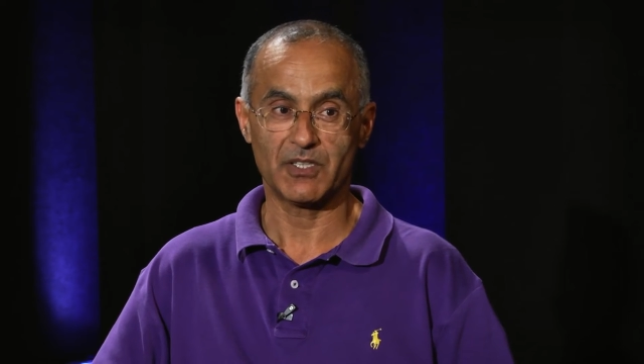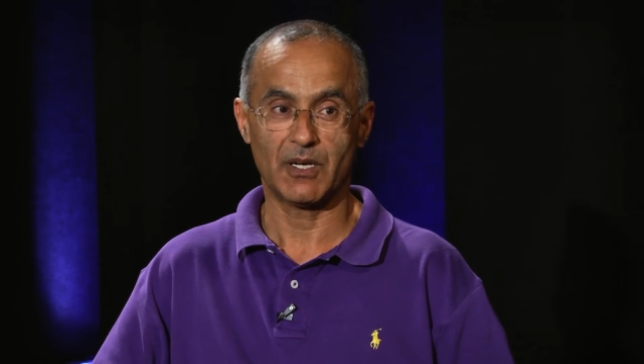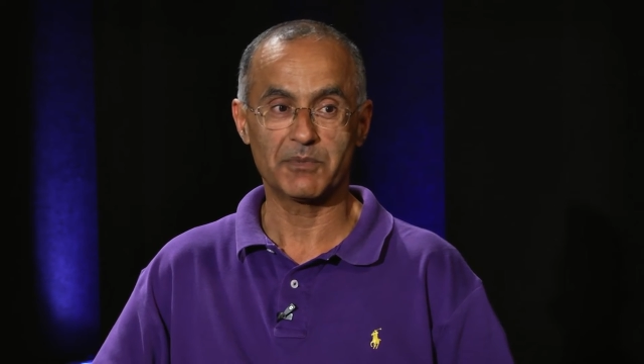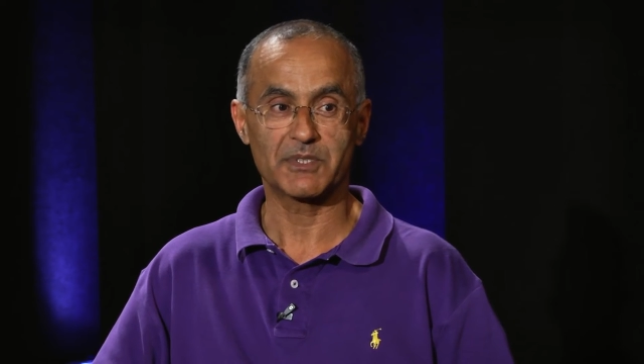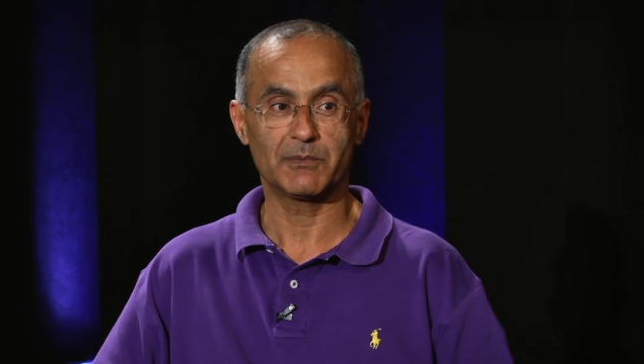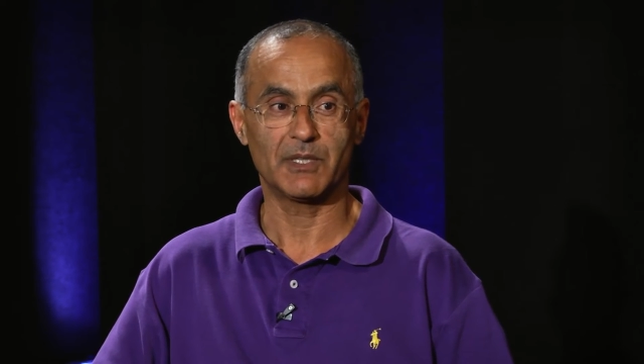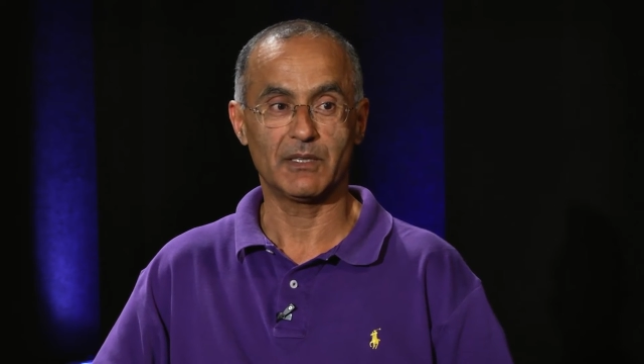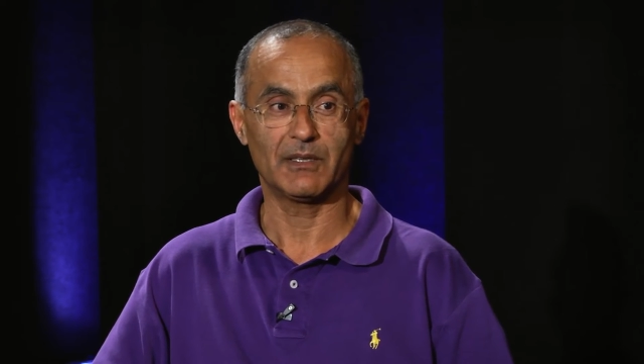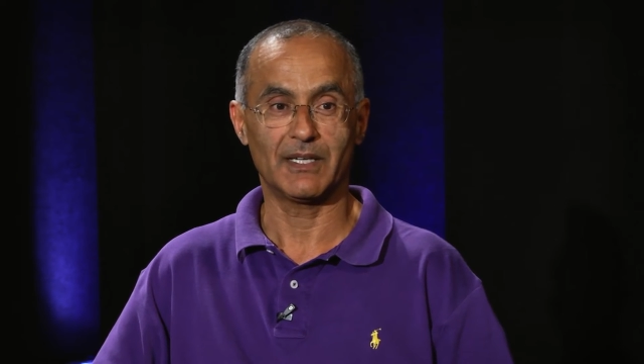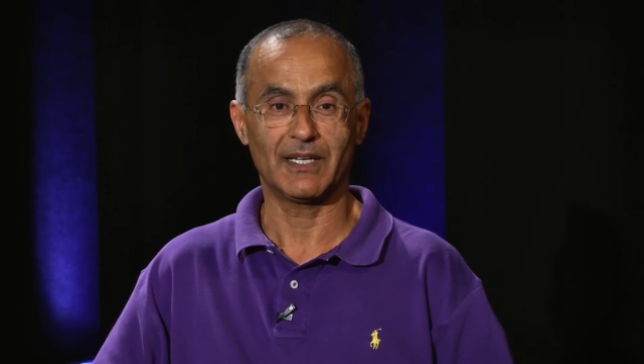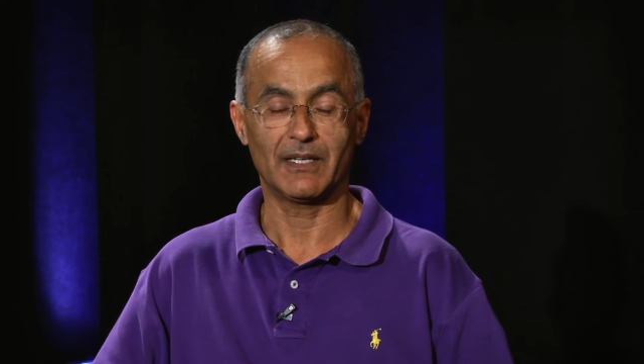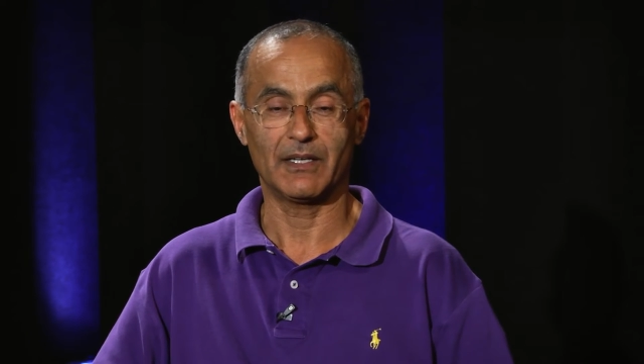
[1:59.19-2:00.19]
The
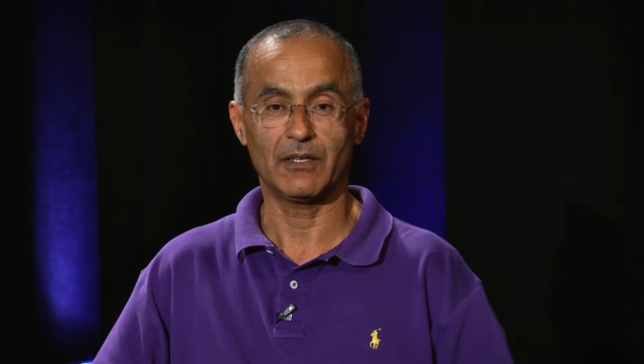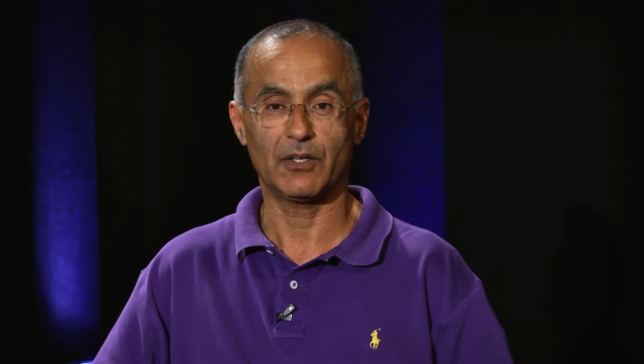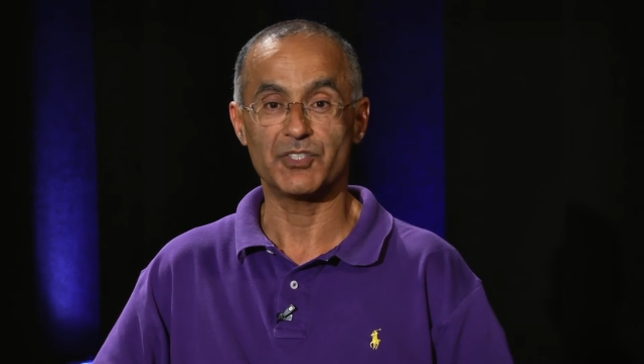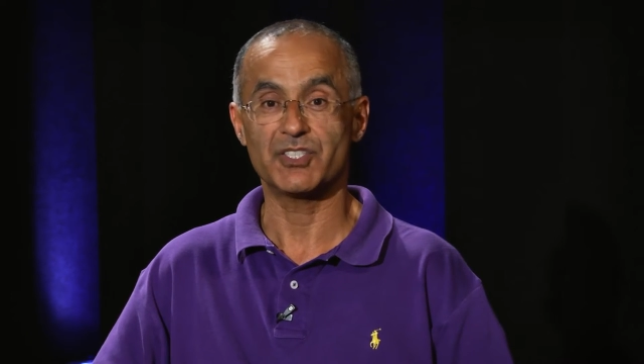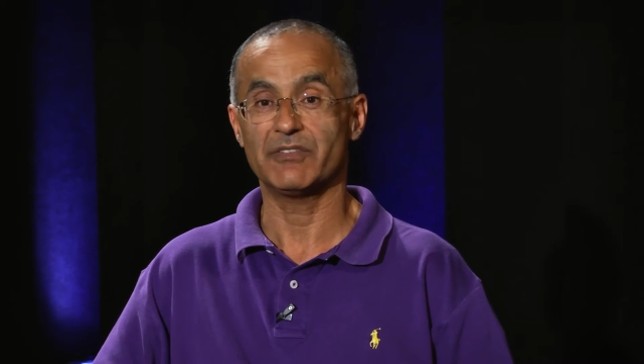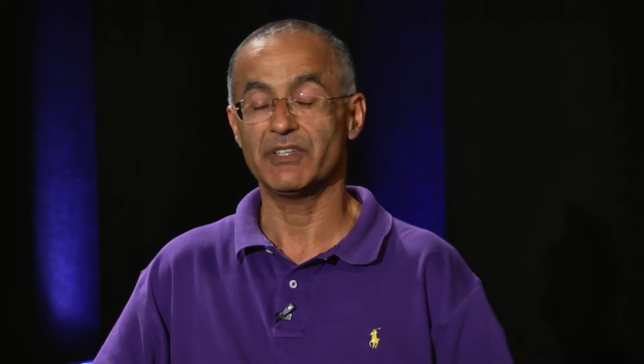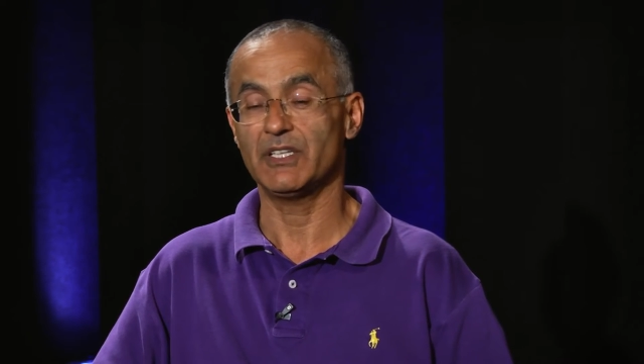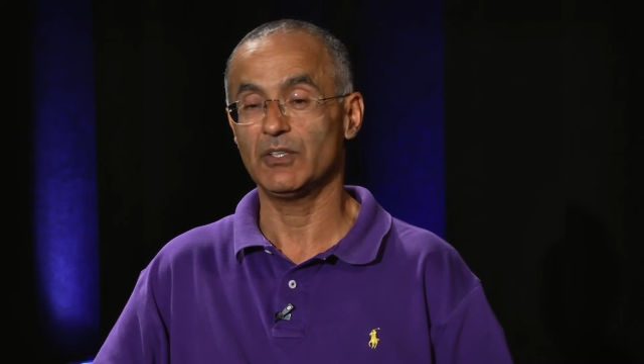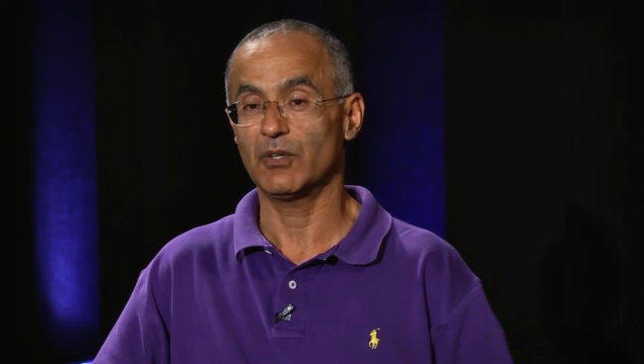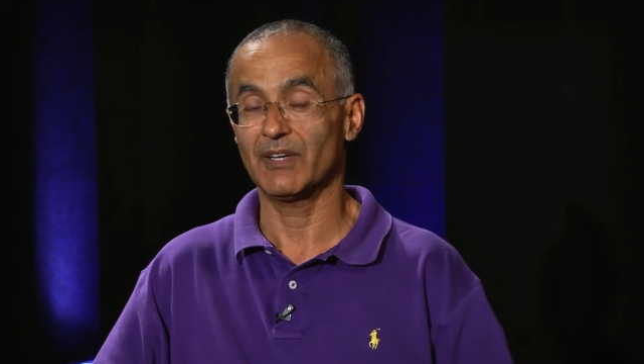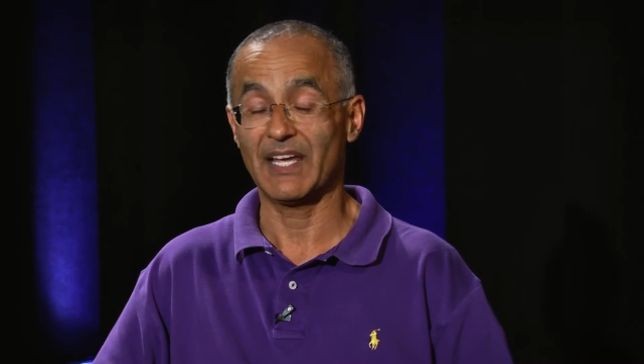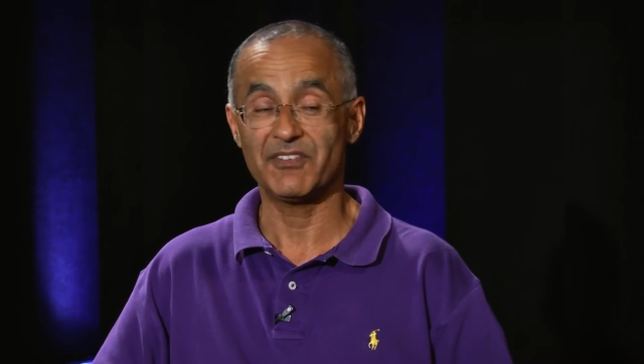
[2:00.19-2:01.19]
optimal uh,
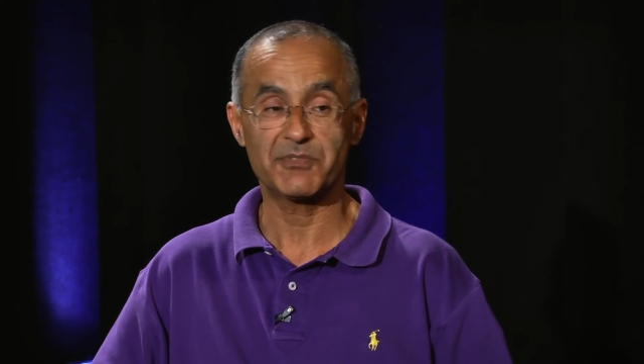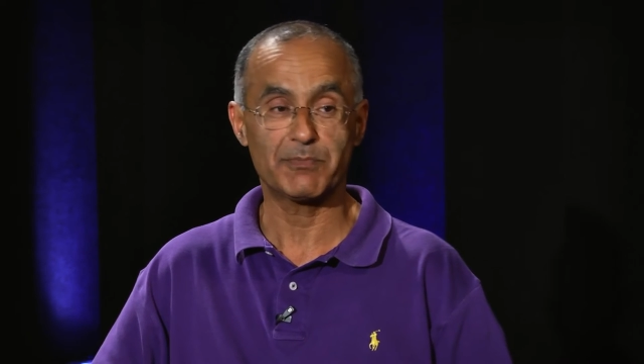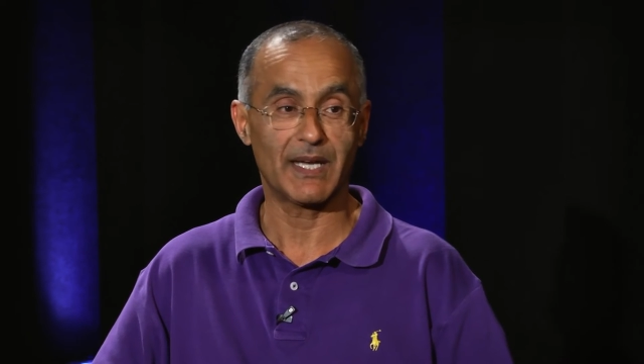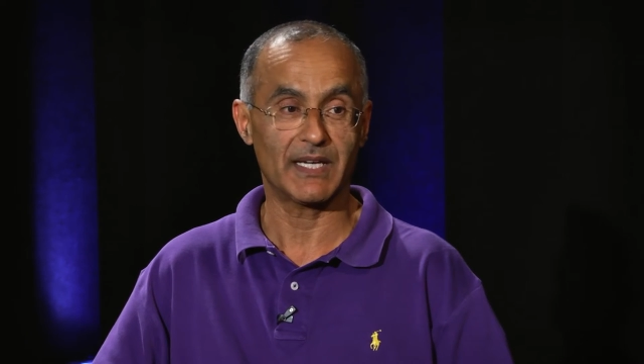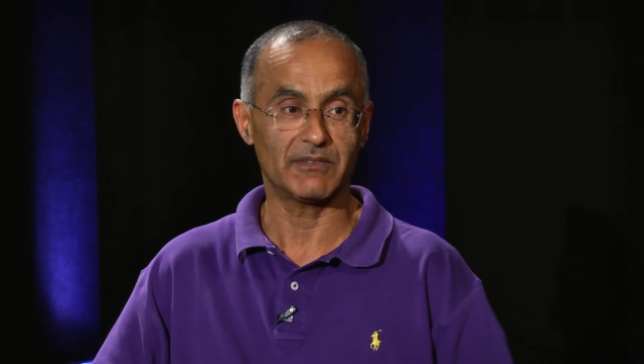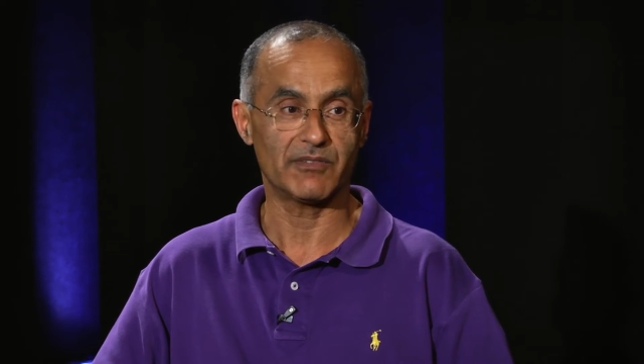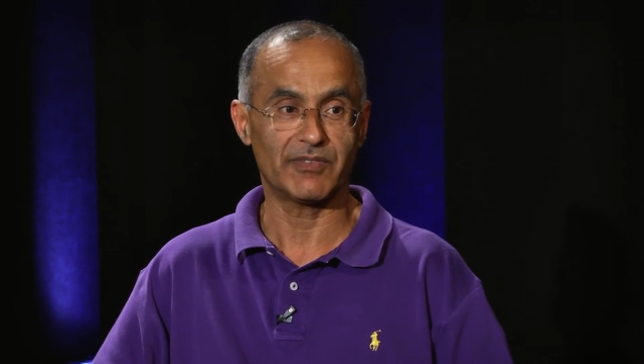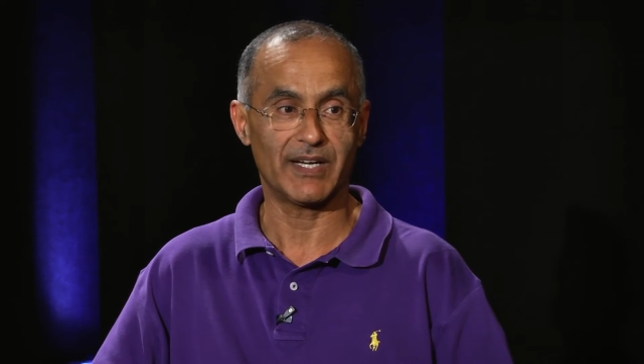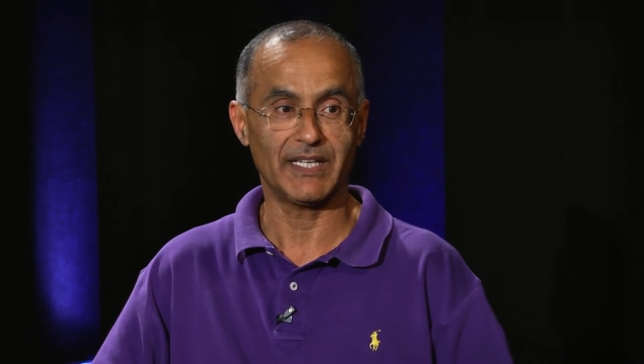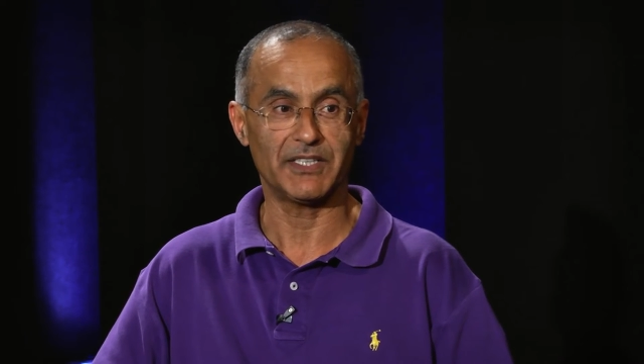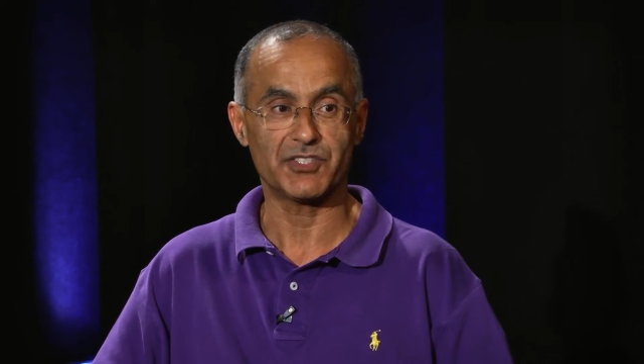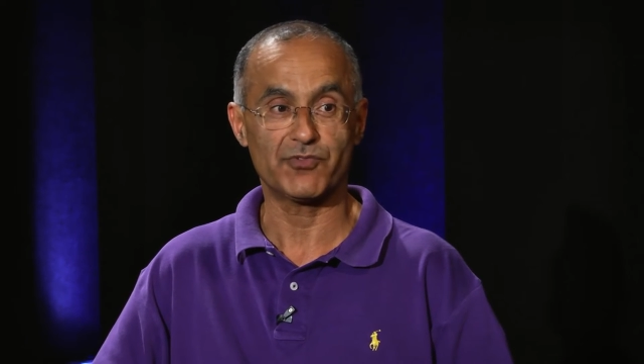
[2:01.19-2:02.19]
longevity or lifespan of a
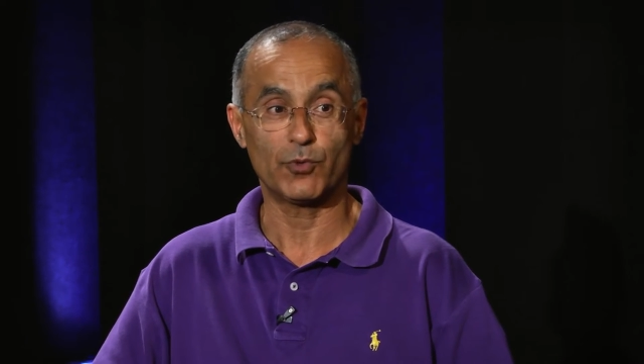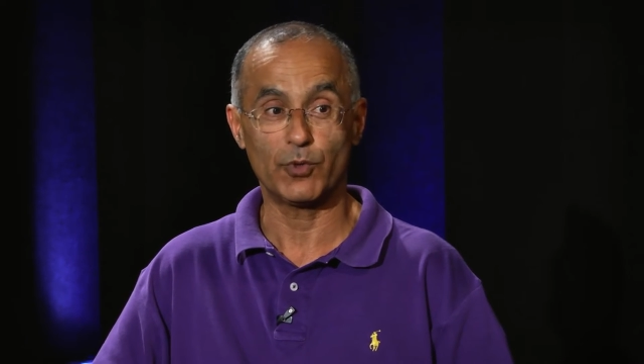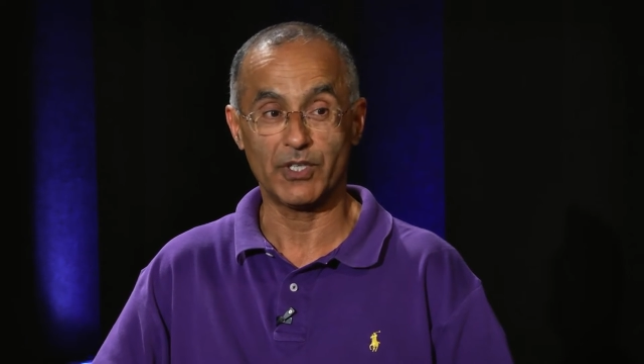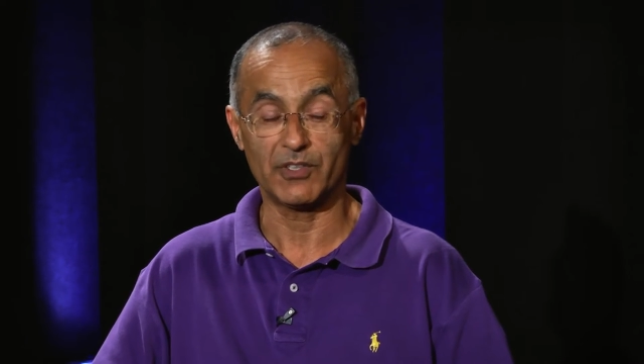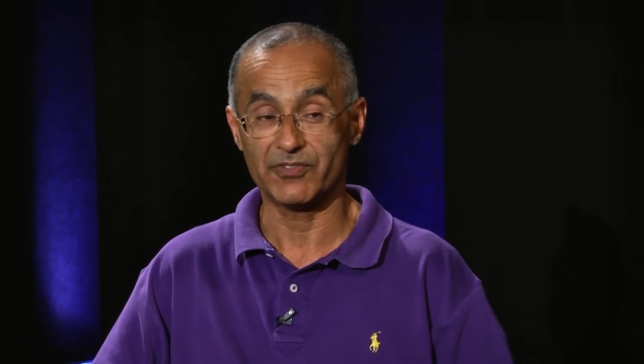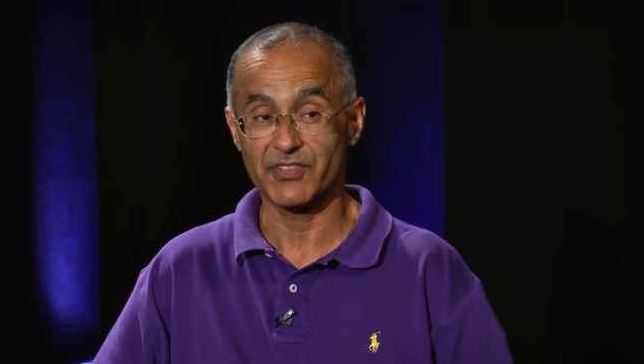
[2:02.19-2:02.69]
vine is 40 or